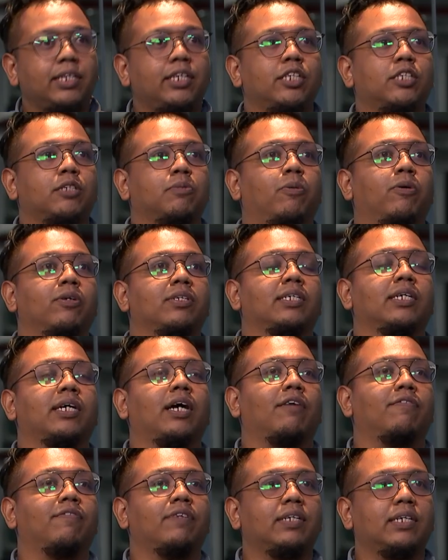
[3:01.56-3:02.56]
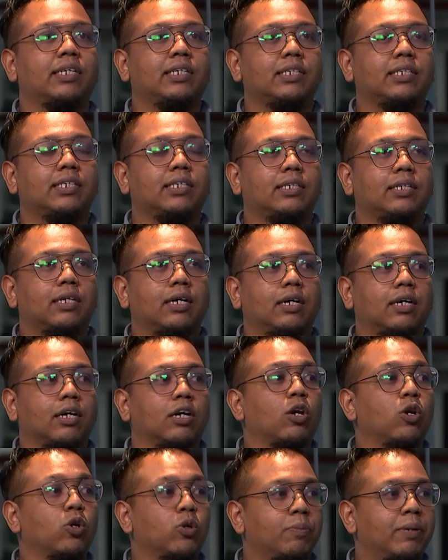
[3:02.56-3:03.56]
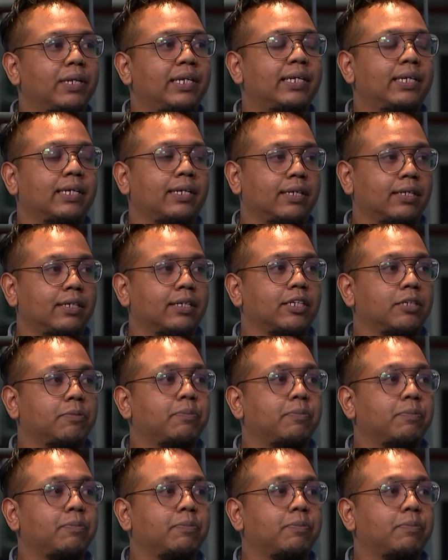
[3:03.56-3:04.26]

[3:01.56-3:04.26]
esports governance globally is